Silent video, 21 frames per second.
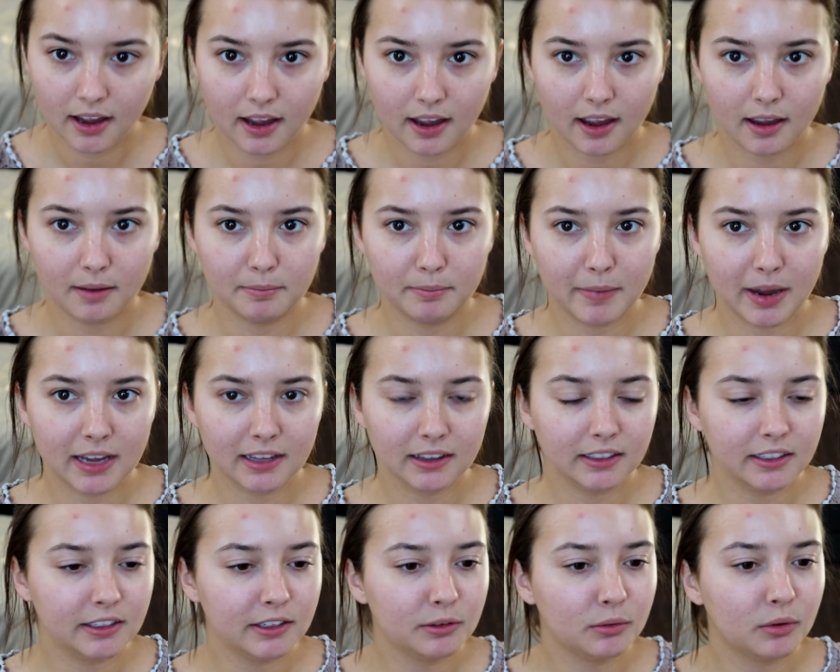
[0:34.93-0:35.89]
And
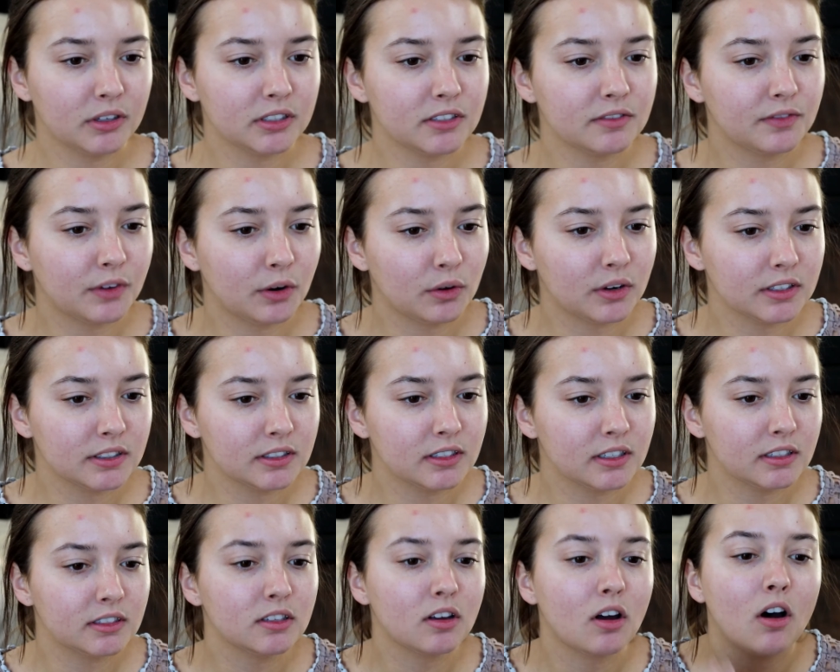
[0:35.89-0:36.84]
mainly you want to focus
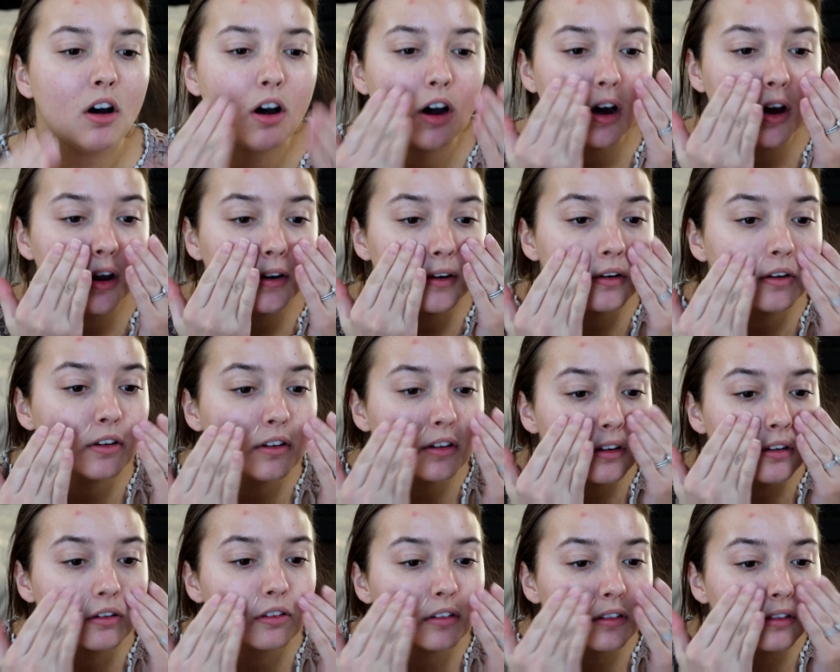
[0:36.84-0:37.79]
this on
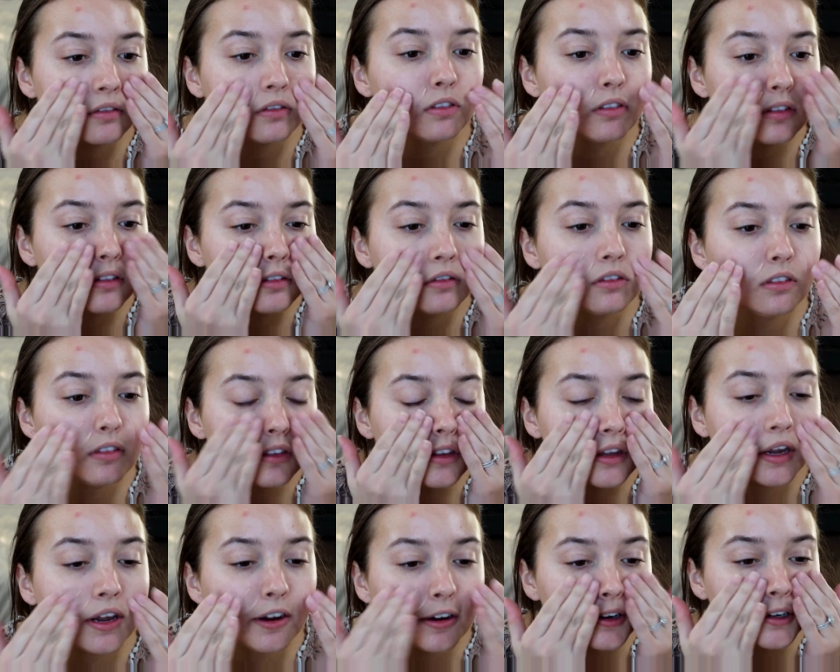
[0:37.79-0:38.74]

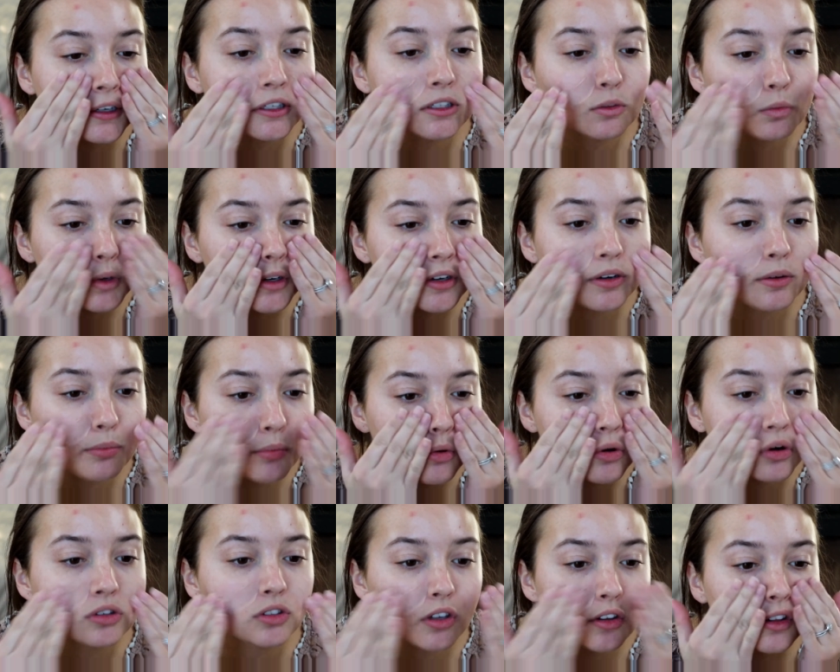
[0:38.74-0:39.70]
the areas where your
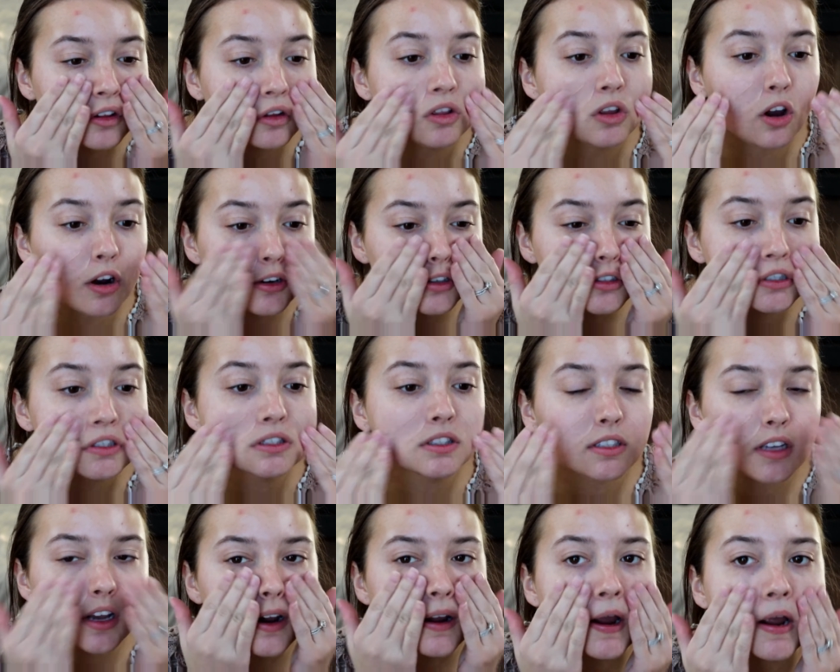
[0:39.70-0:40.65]
pores are the
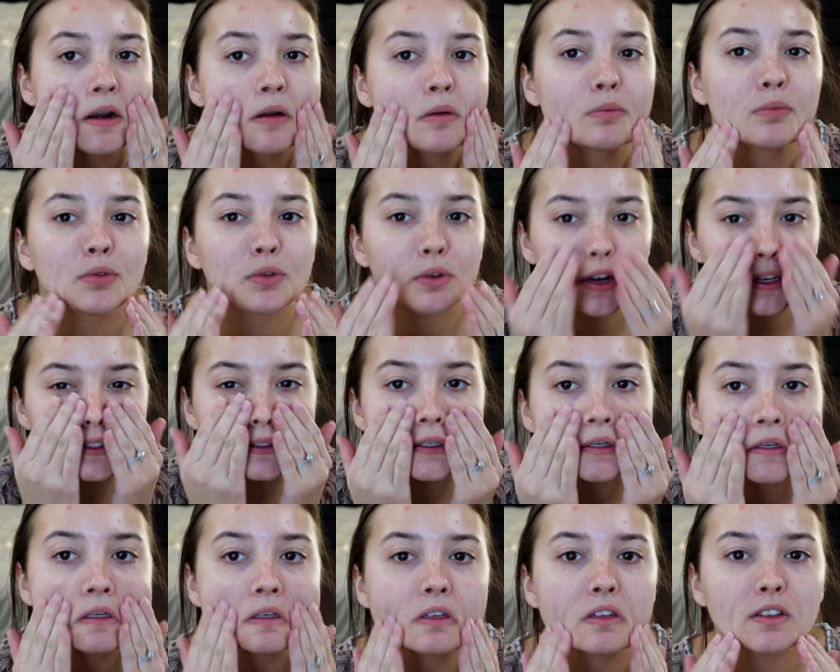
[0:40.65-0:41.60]
largest and kind of press
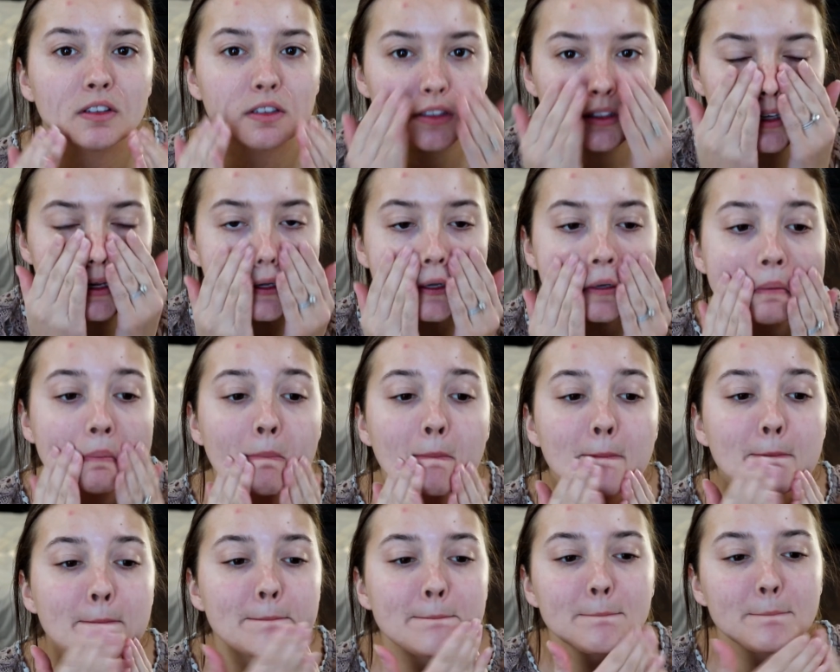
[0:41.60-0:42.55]
it into the skin.
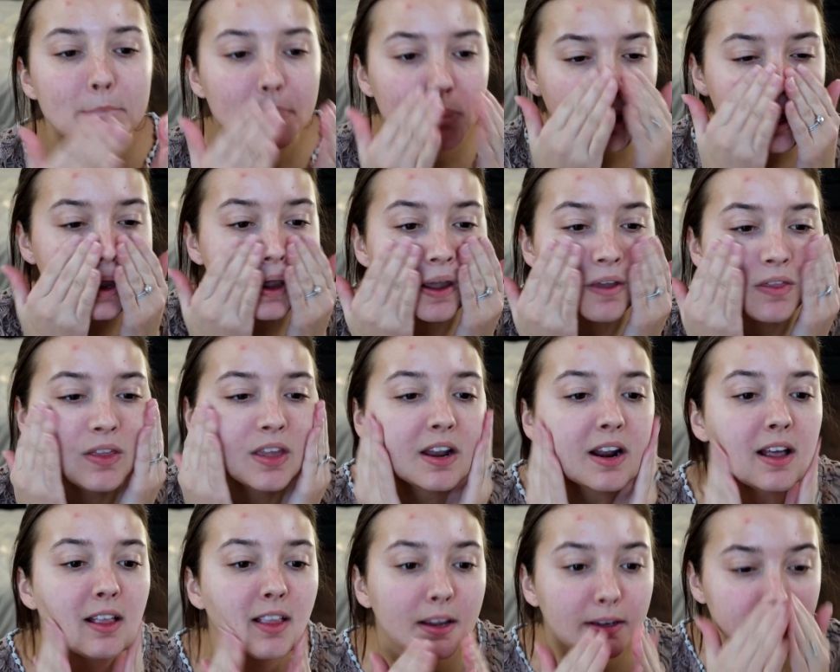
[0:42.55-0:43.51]
And then
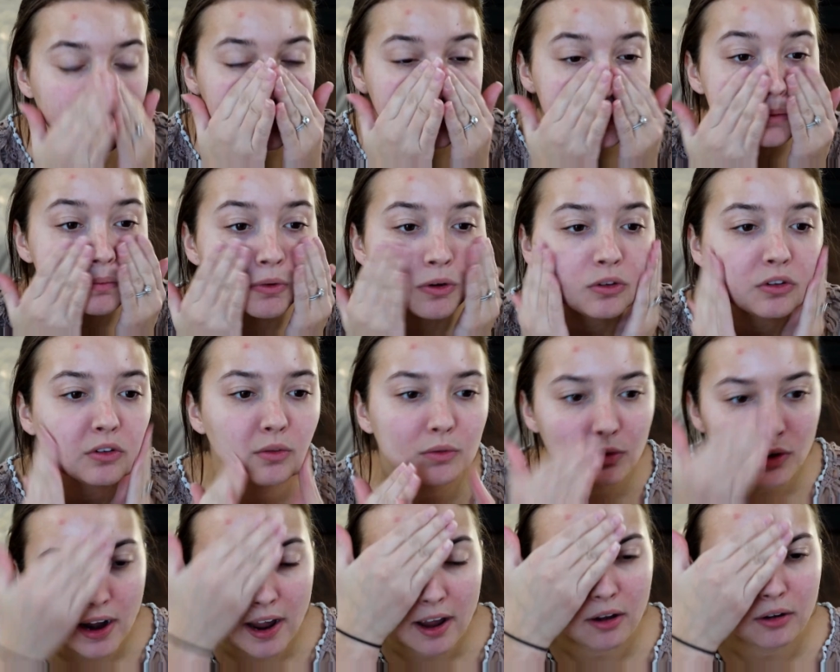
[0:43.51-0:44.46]
I like to smooth
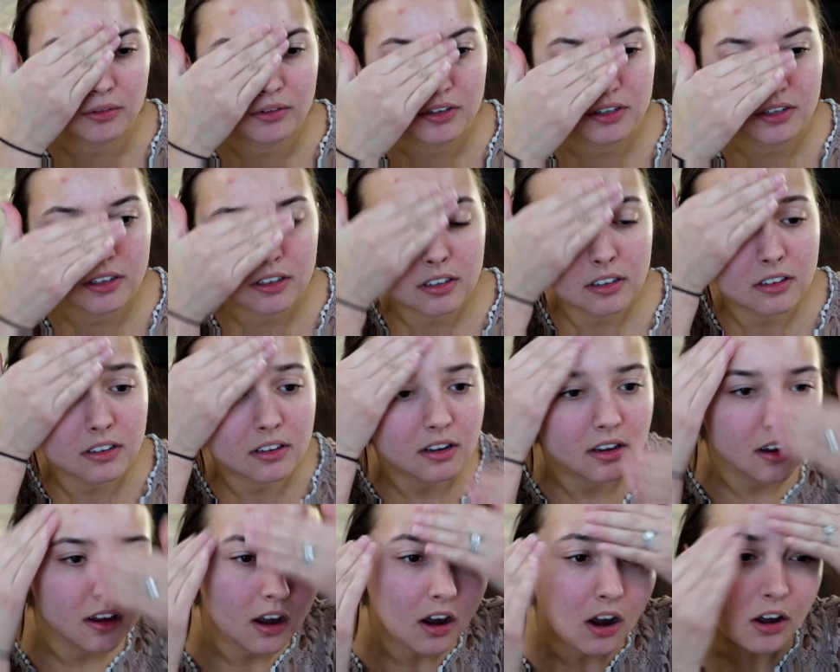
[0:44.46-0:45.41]
around
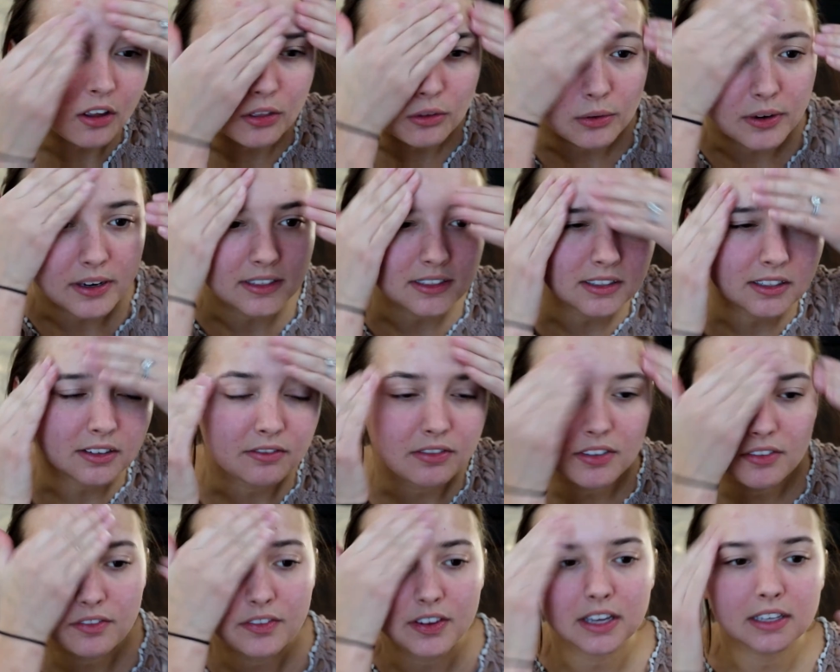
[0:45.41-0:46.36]
on the rest of
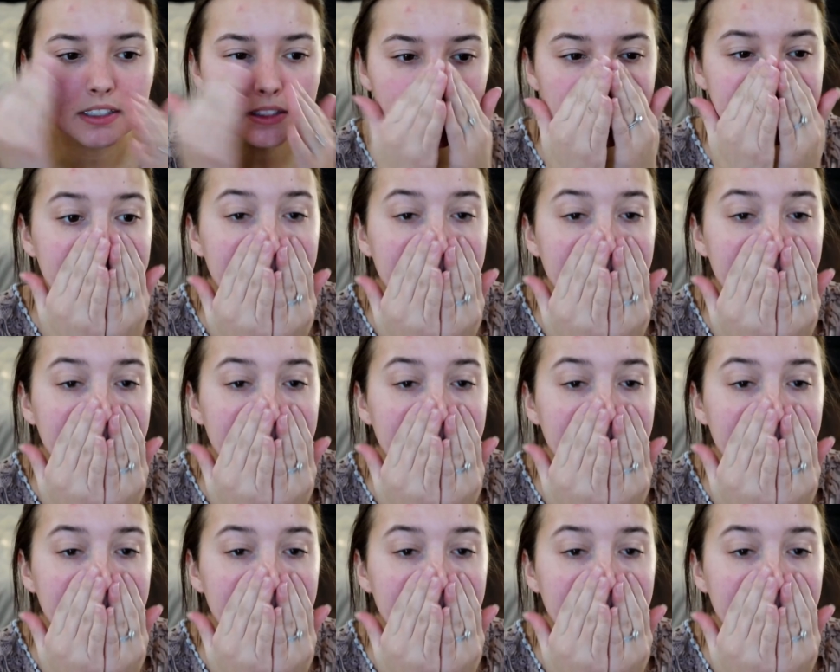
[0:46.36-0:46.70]
the face.